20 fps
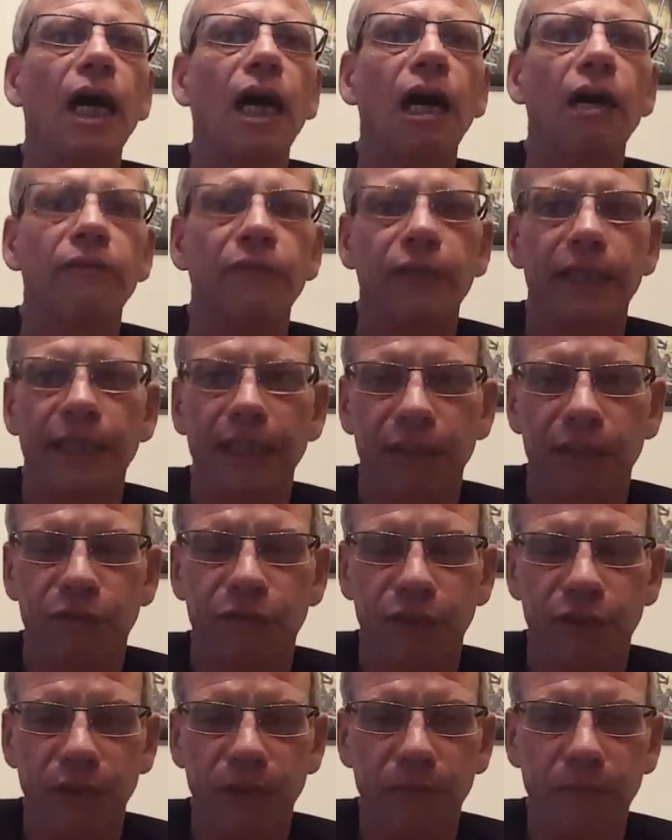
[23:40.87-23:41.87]
over the next
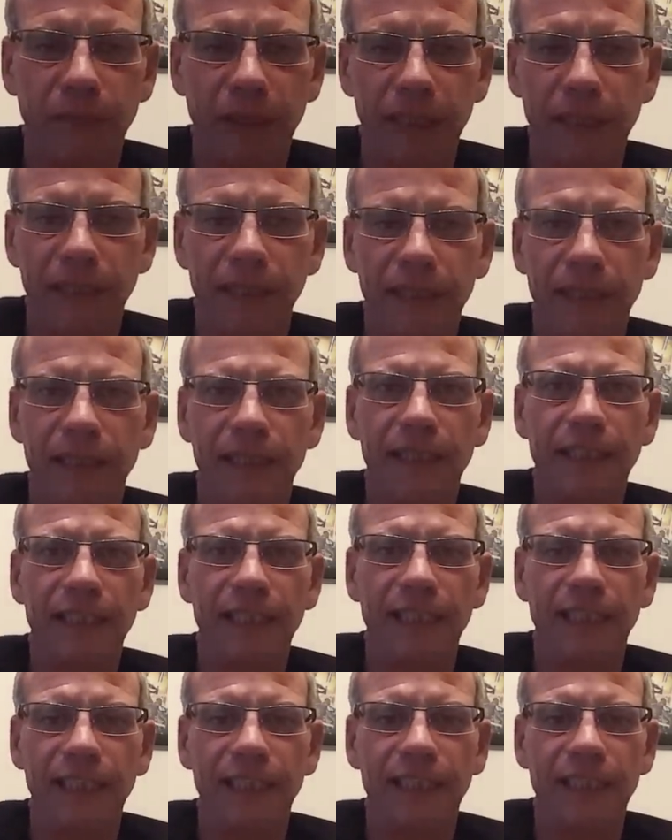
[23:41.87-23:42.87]
few months
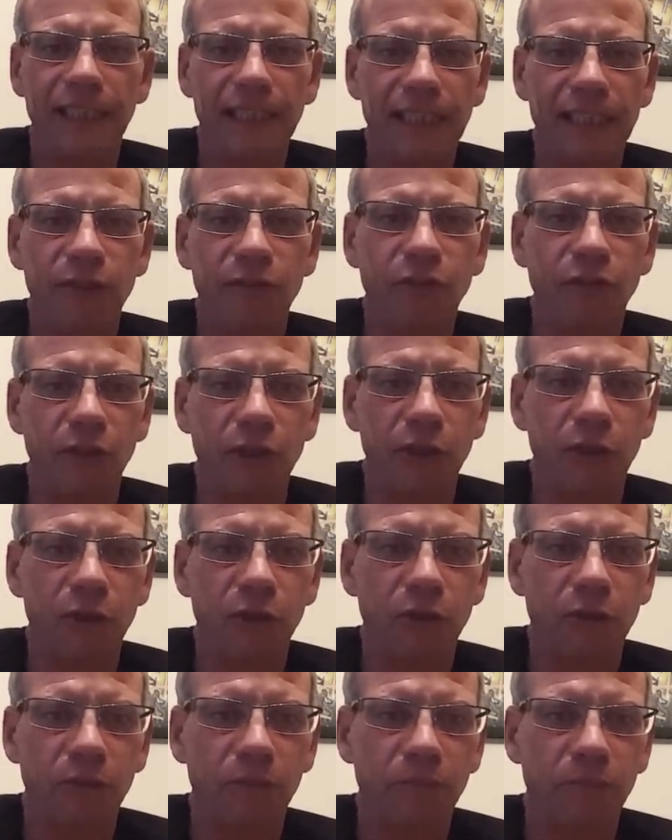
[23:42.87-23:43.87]
is as
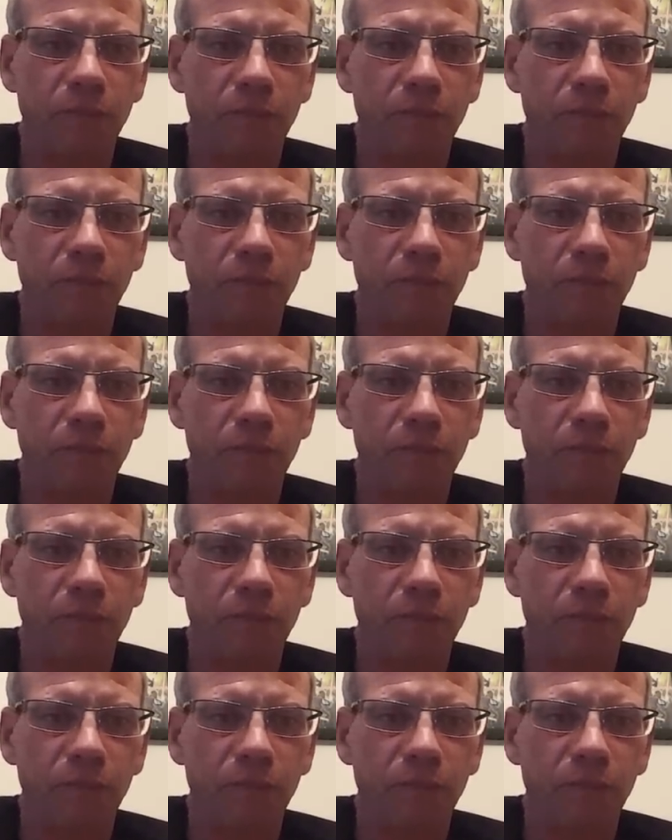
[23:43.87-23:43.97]
follows.